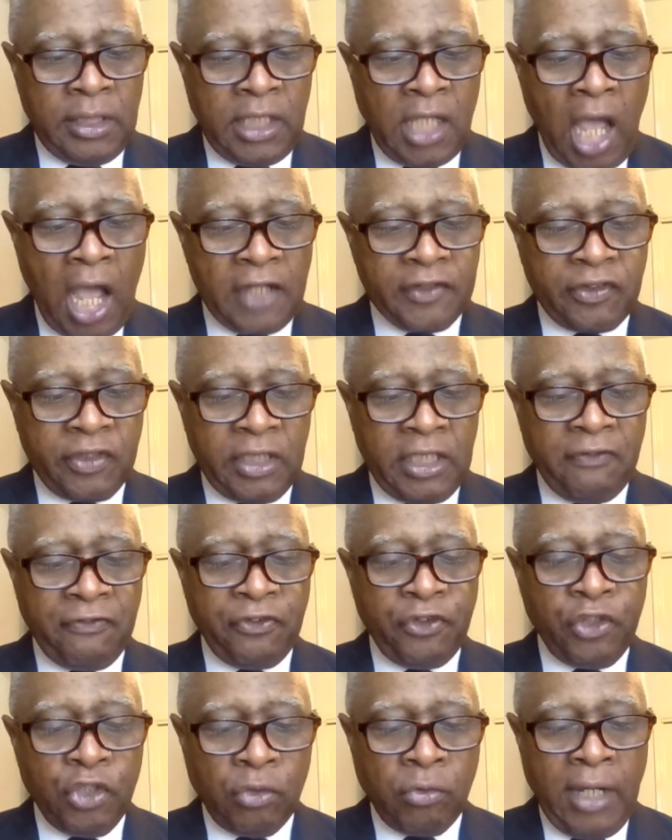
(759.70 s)
dioxin
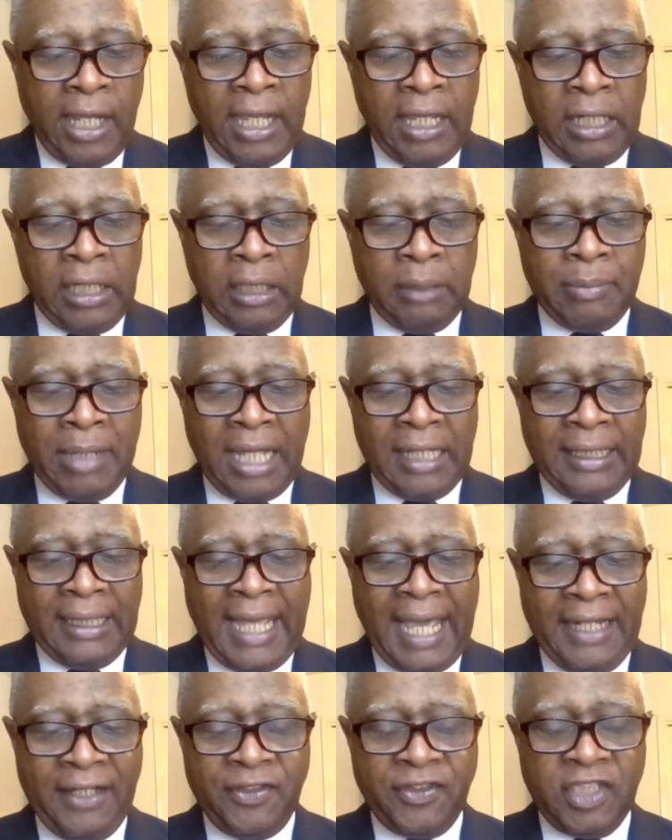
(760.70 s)
and furan about
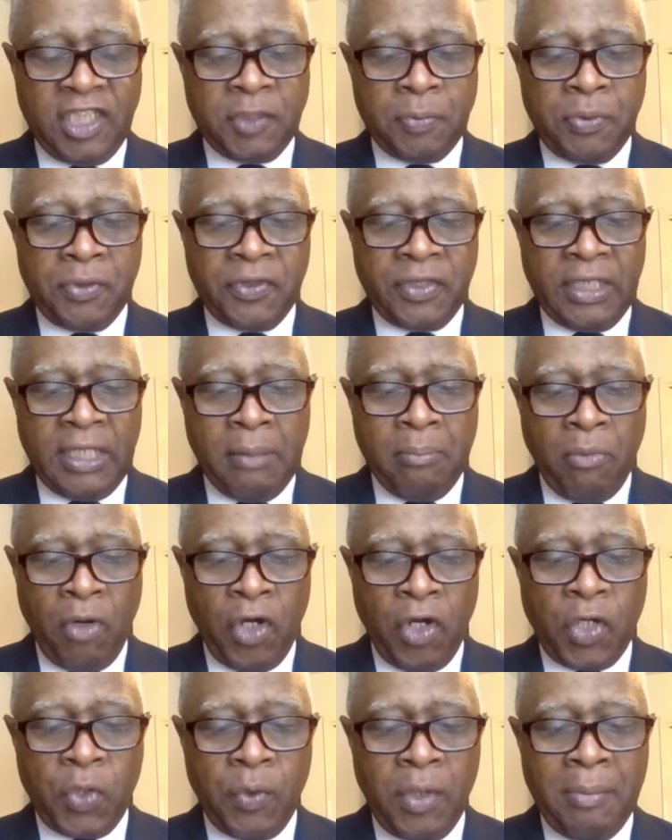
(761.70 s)
96%,
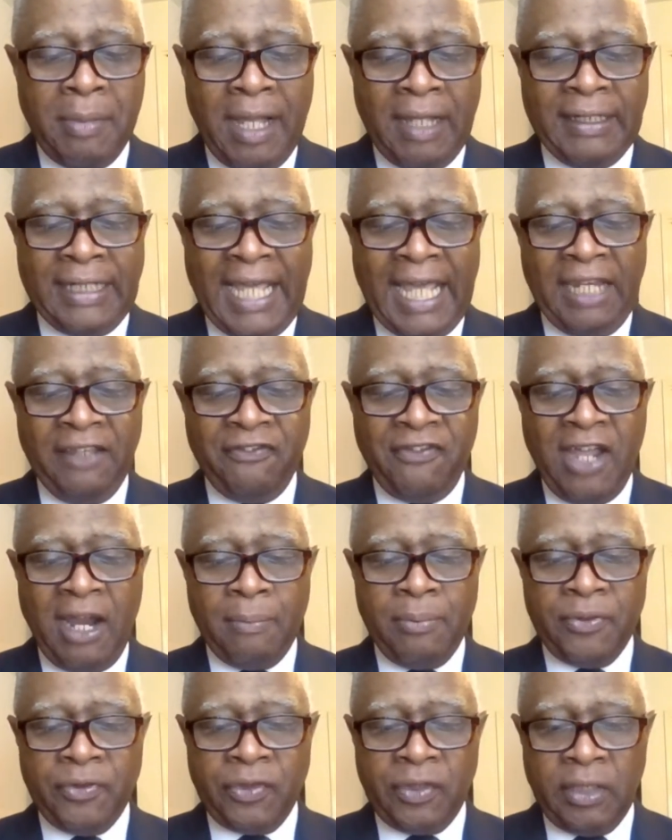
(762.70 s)
mercury about
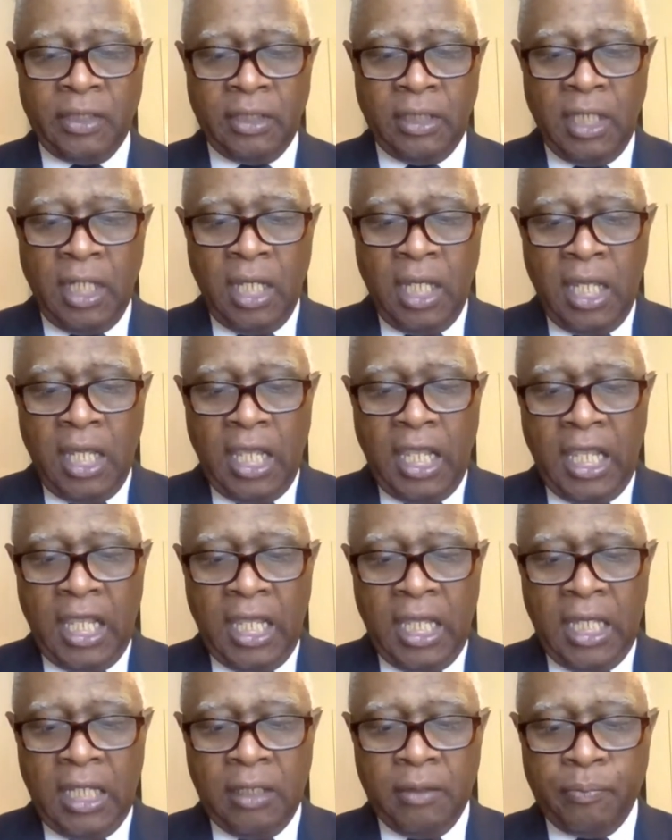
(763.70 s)
95%,
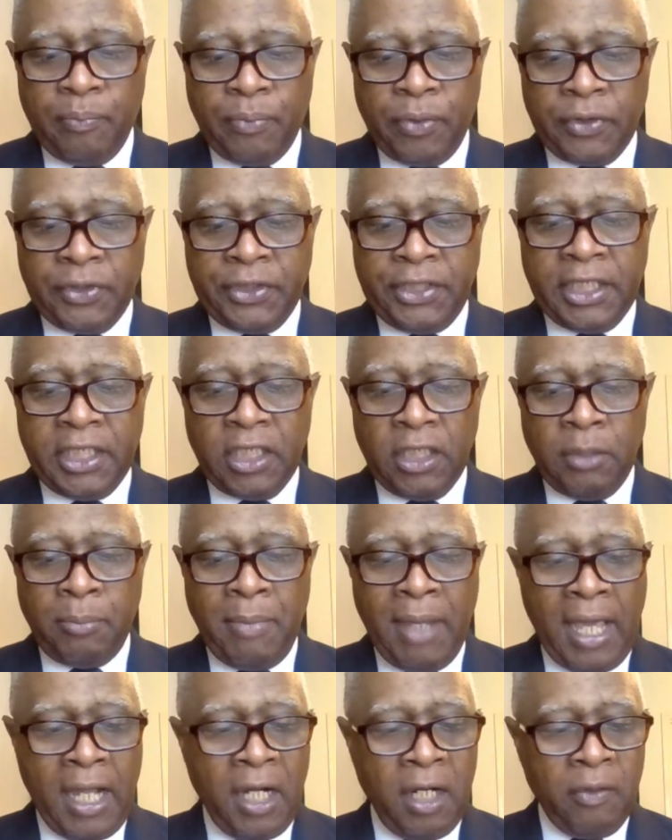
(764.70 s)
and
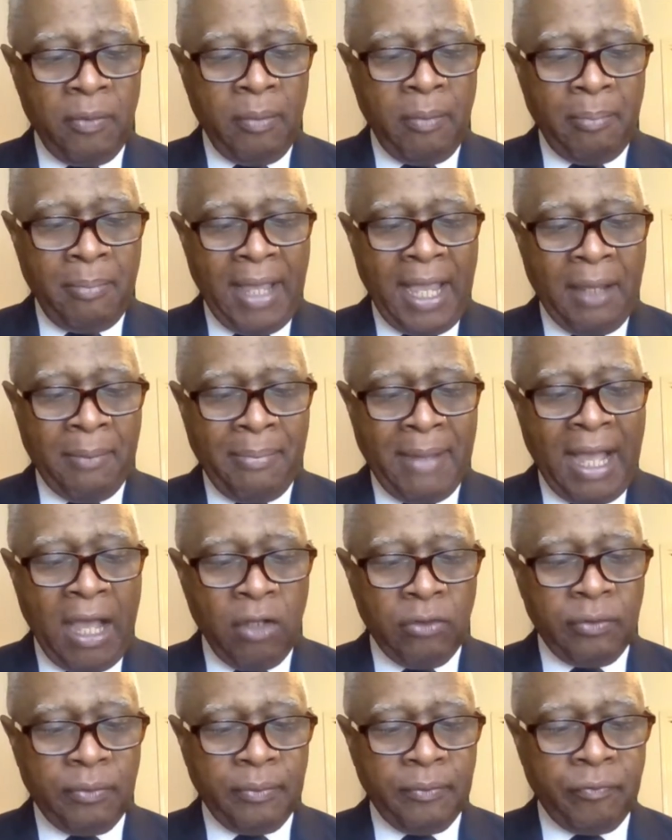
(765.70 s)
particulate matter by
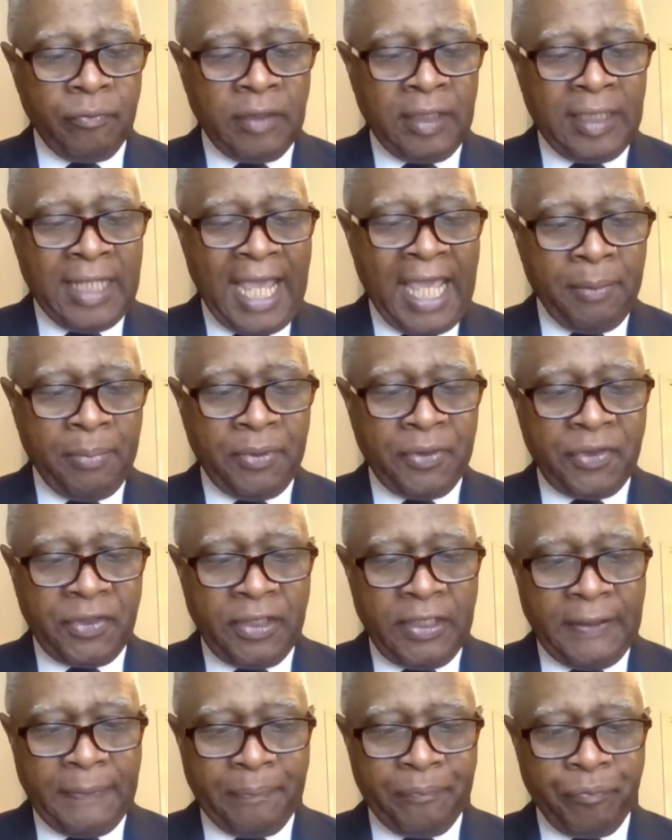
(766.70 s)
about
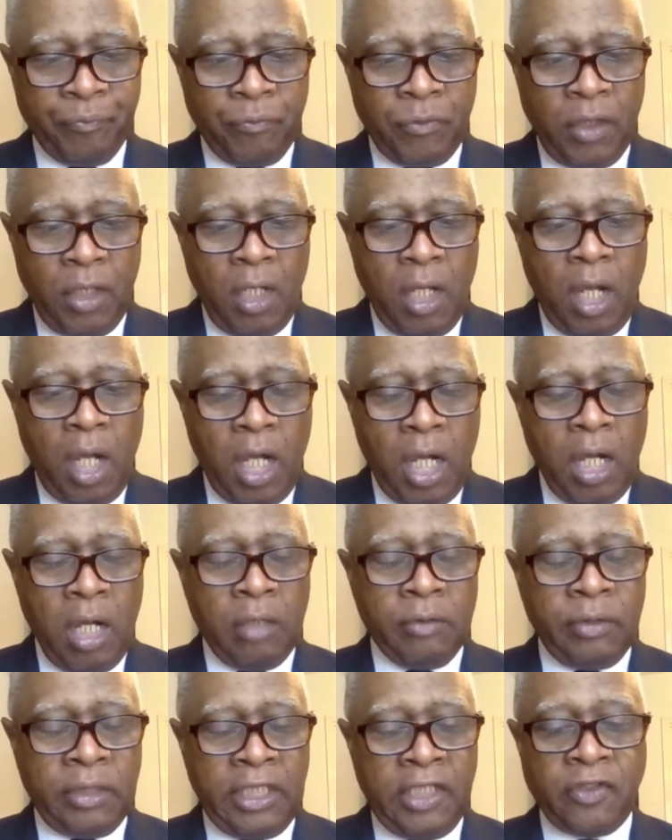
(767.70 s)
90%.
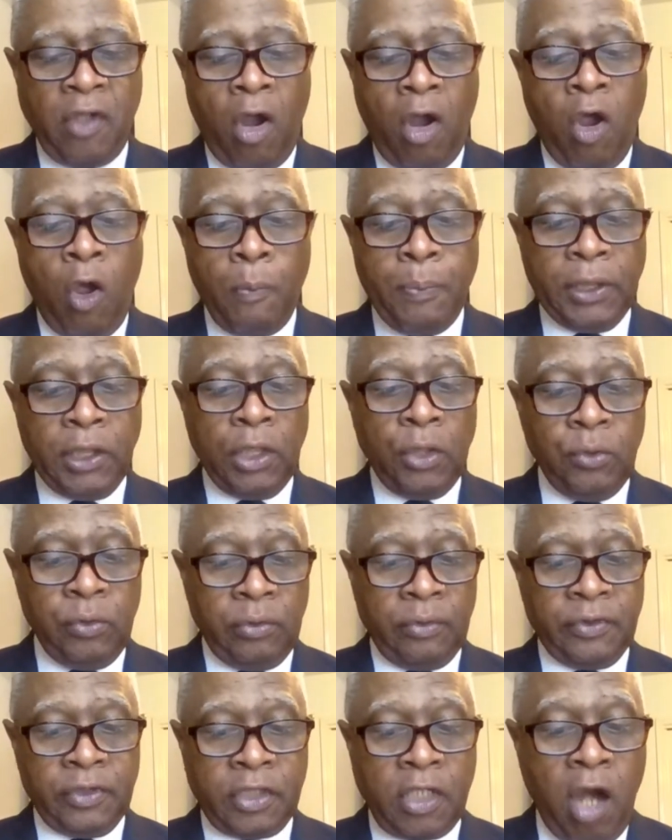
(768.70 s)
These are all
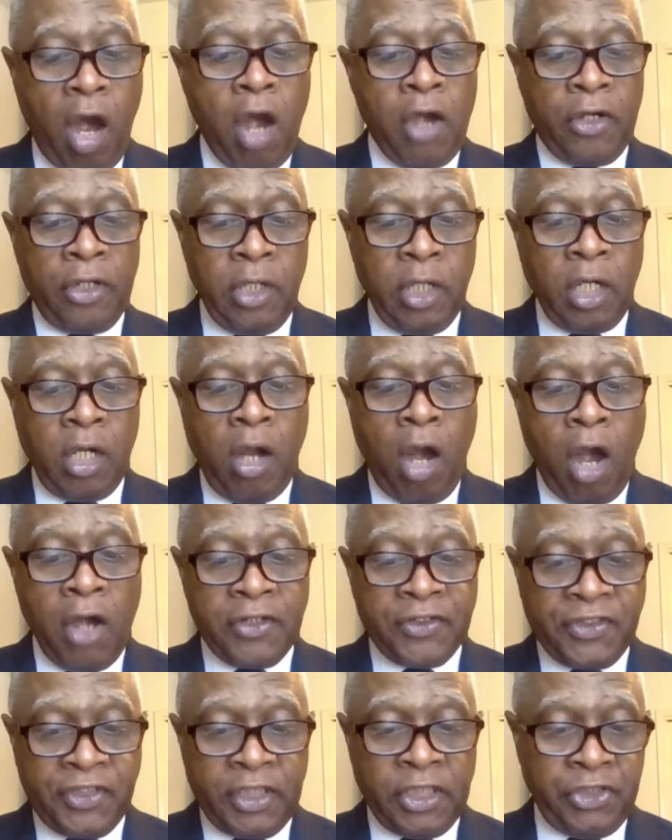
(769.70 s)
pollutants,
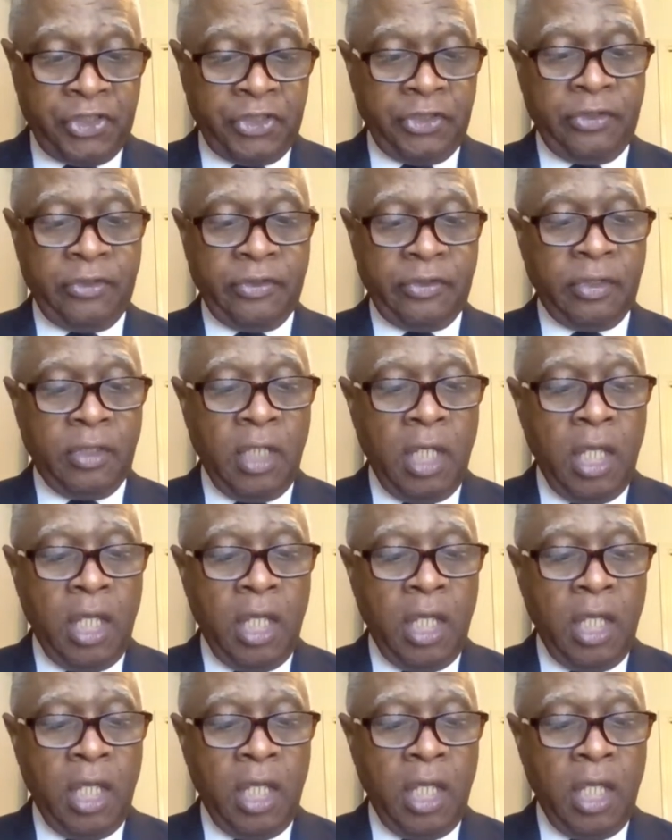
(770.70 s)
carcinogens.